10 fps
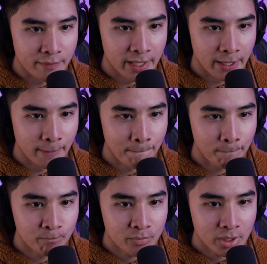over there.
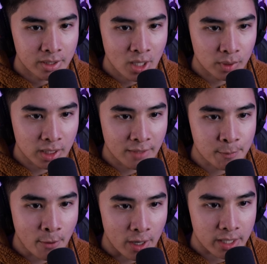They really love to
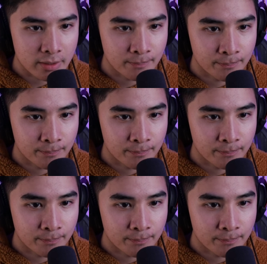party.